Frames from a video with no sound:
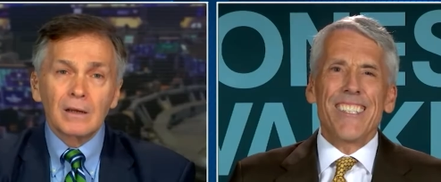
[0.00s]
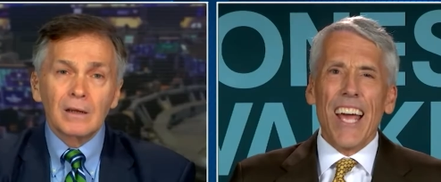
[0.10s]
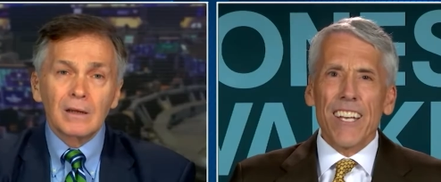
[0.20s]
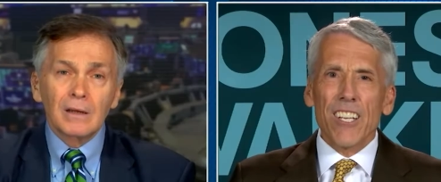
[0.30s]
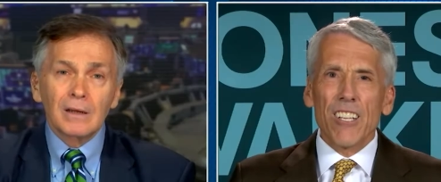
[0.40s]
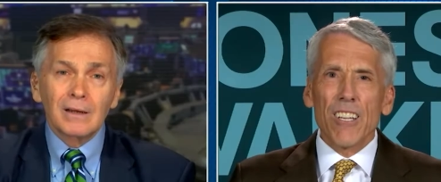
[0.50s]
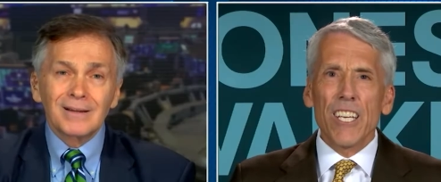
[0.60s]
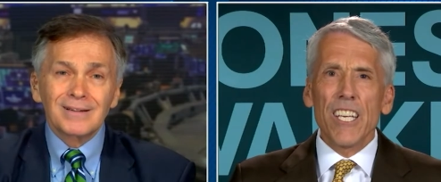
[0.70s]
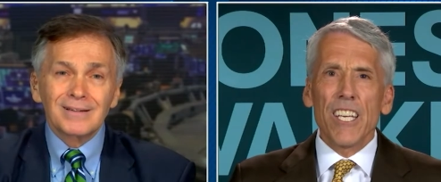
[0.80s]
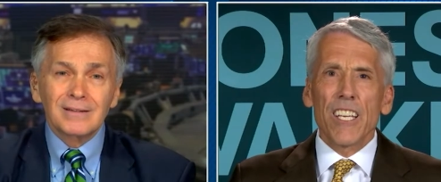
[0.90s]

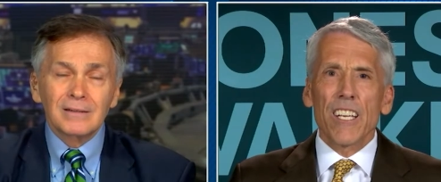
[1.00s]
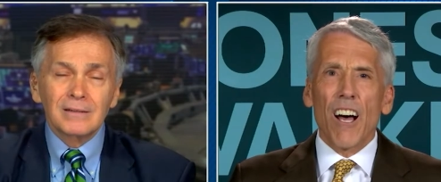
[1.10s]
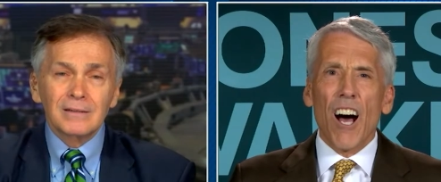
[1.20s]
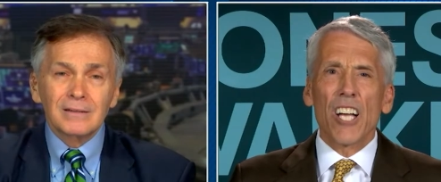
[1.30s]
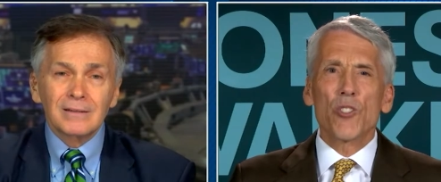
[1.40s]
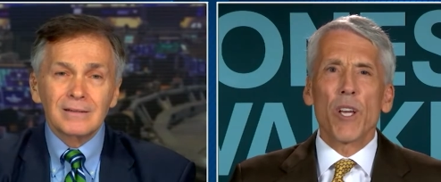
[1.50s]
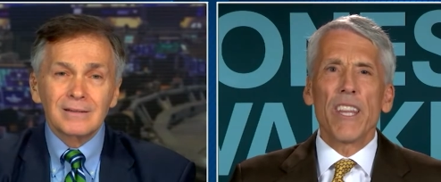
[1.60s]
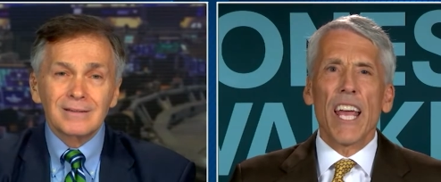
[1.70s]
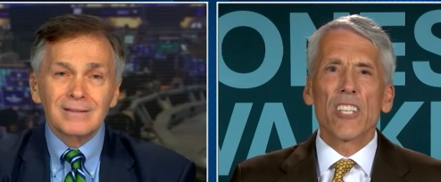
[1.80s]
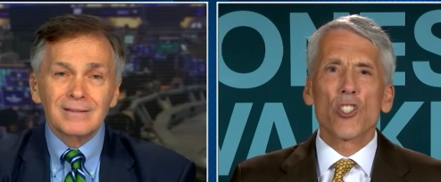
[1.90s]
Speaker 1: Technically, Andre,
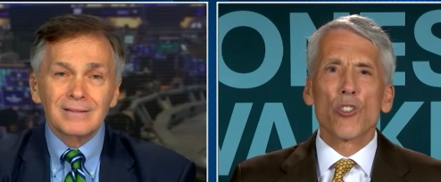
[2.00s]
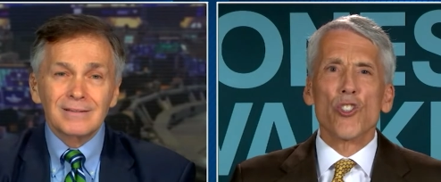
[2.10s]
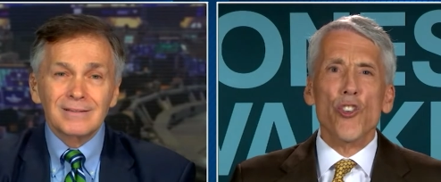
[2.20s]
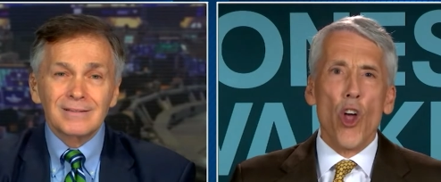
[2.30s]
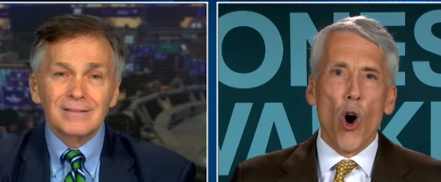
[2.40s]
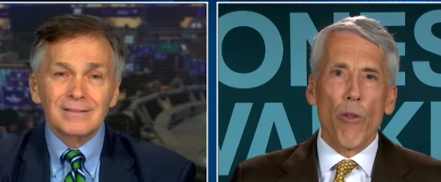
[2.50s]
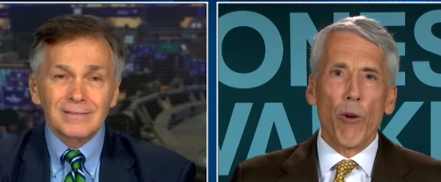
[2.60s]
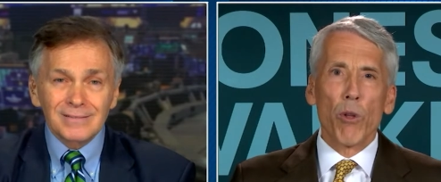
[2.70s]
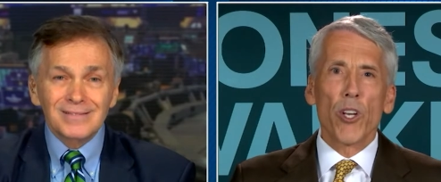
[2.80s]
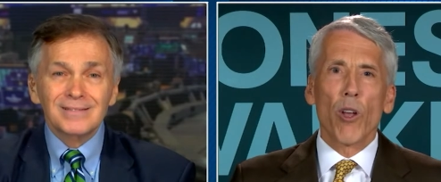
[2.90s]
the answer is no. They
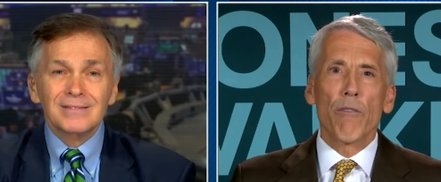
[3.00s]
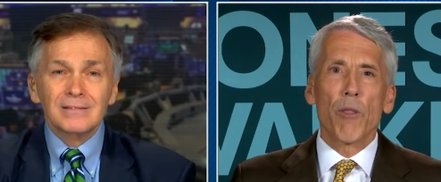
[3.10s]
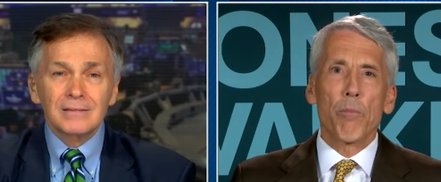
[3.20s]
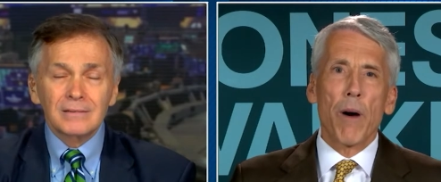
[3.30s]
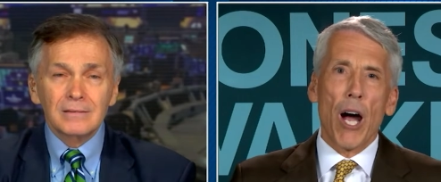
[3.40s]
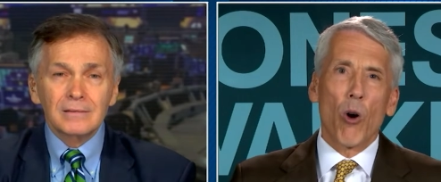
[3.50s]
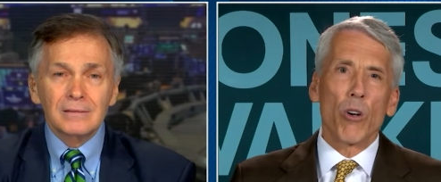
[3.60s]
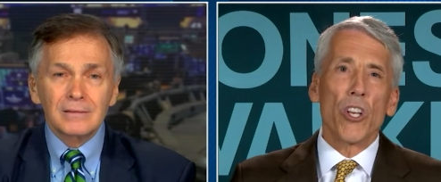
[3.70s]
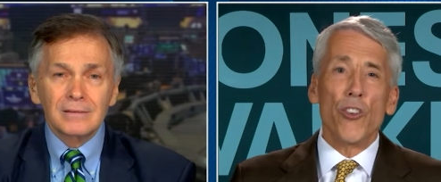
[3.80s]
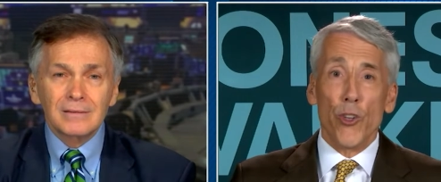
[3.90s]
really don't have the power
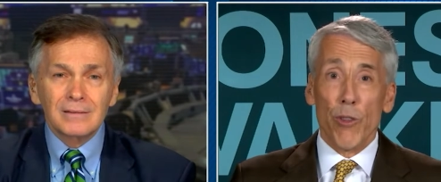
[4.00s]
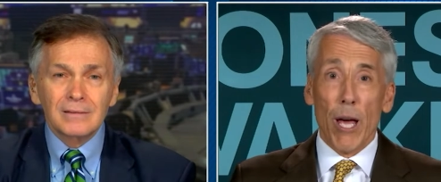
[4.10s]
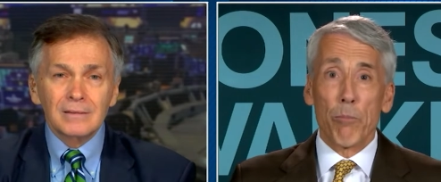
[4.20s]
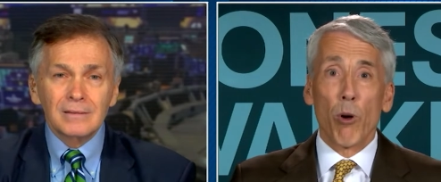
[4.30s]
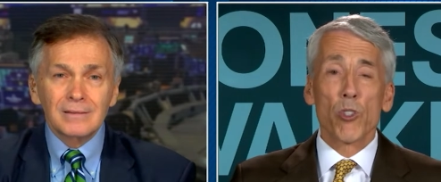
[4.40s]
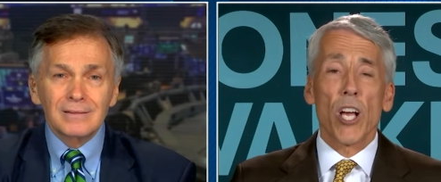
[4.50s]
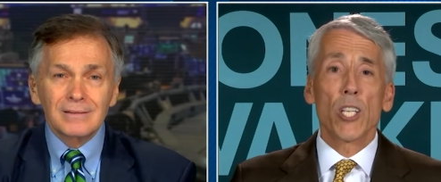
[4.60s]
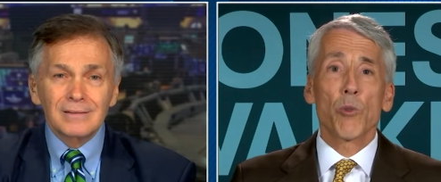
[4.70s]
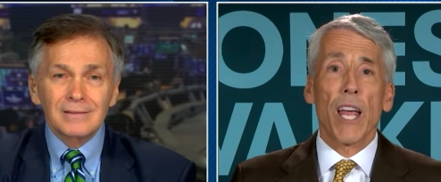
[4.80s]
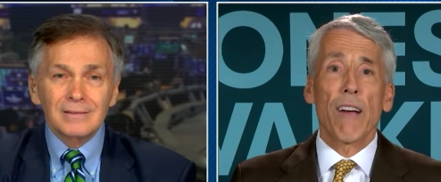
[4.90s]
to do that. Both
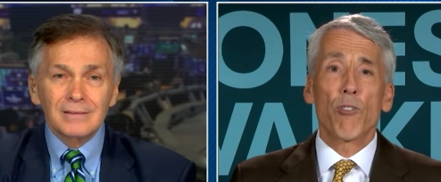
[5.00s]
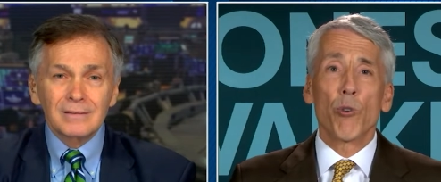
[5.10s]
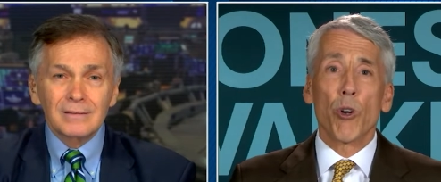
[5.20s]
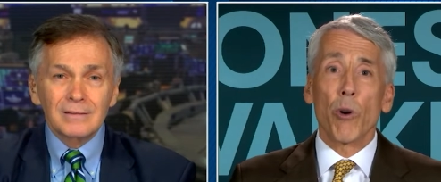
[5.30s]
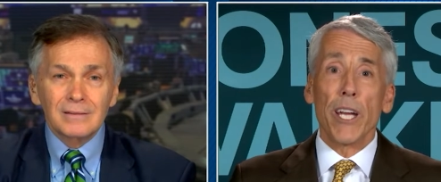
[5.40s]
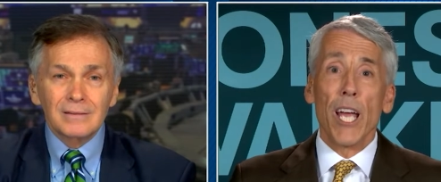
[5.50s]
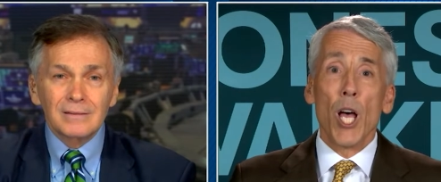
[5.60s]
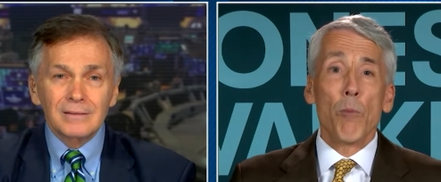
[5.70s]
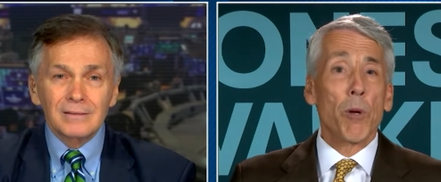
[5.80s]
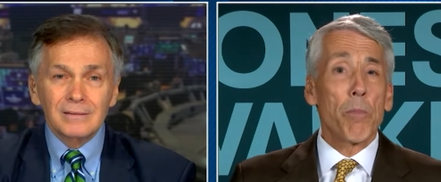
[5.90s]
sides would have to agree.
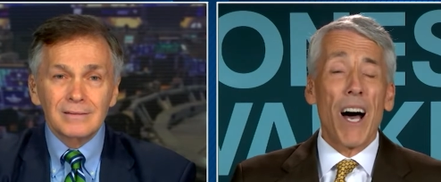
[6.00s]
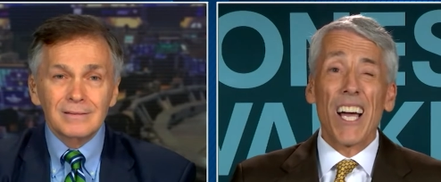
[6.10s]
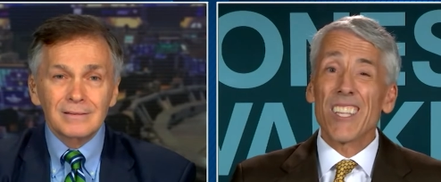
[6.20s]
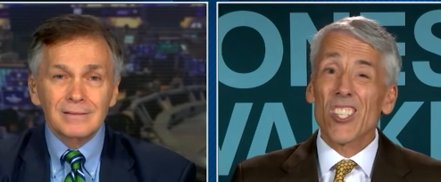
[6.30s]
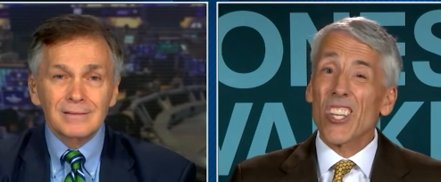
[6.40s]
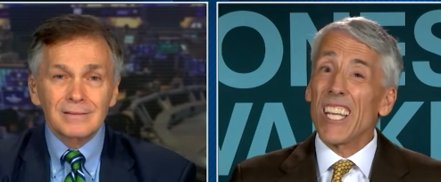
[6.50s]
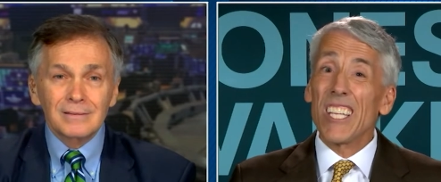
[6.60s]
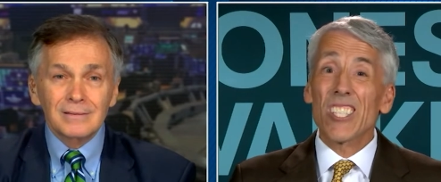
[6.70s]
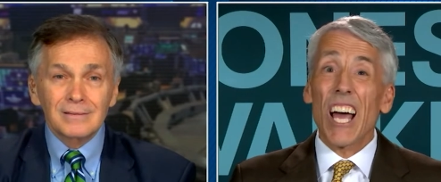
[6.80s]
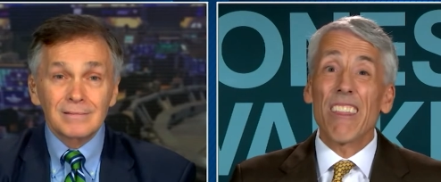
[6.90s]
But behind the
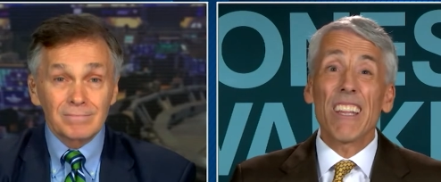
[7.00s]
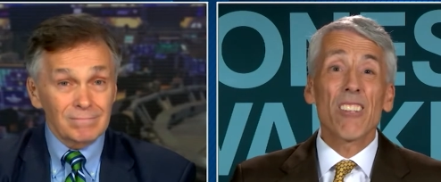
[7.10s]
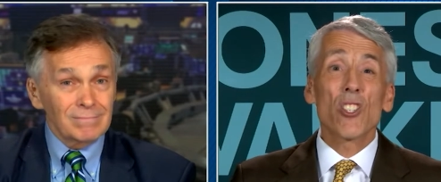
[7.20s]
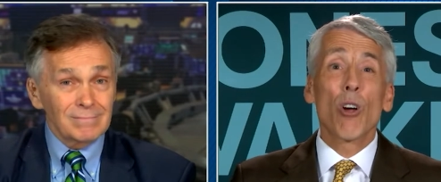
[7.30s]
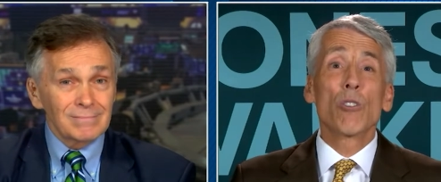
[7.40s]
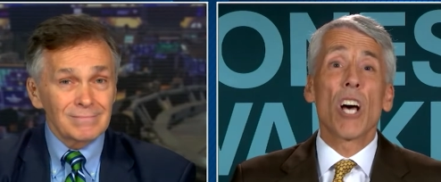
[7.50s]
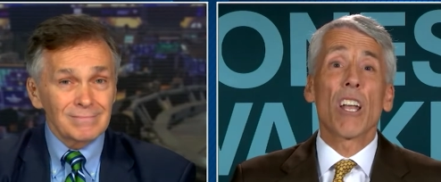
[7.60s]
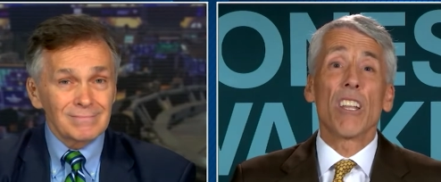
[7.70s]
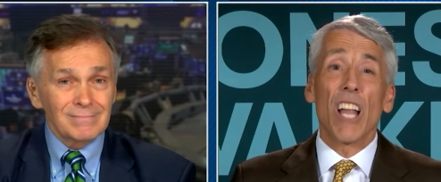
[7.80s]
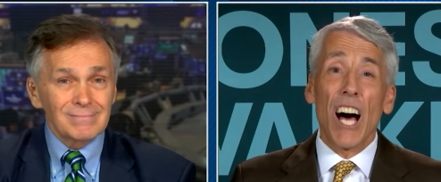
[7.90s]
scenes, I think this goes on
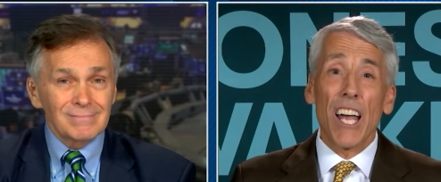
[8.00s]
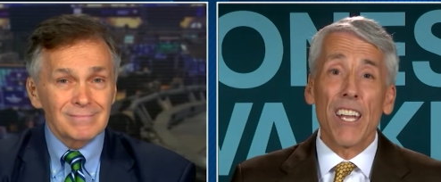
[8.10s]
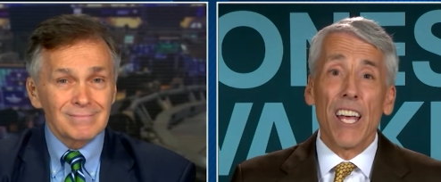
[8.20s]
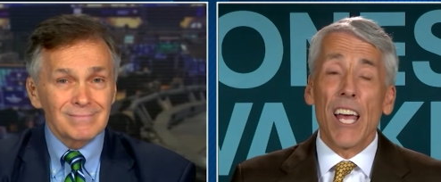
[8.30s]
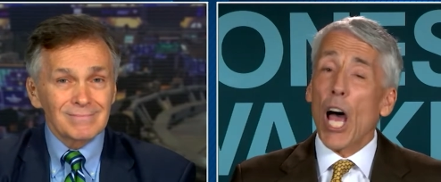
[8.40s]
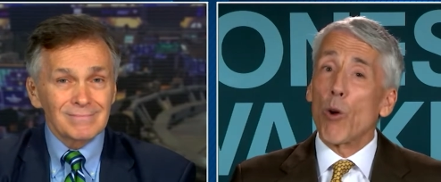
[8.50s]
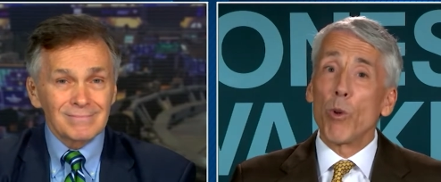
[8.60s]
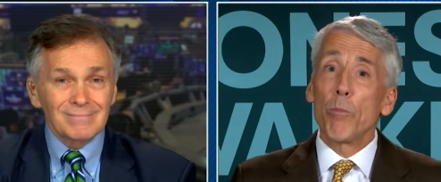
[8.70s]
a lot. I hmm.